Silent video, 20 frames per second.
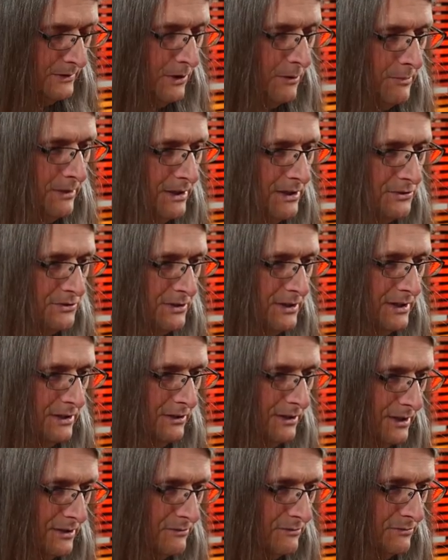Oh, because you
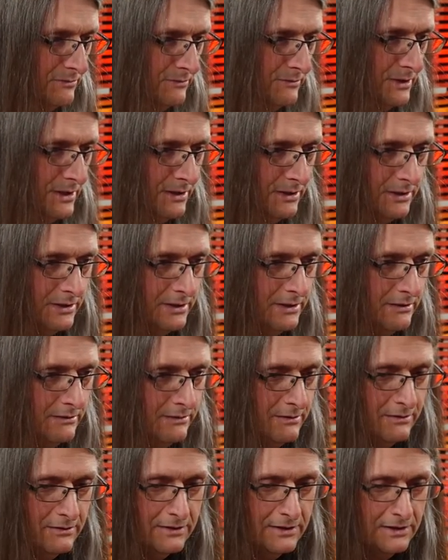got a lot of uh,
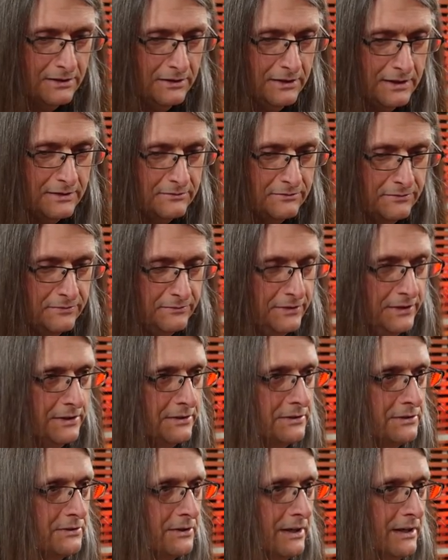got a lot of
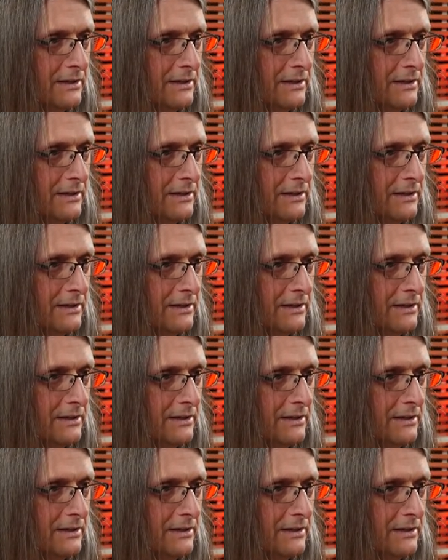fear in your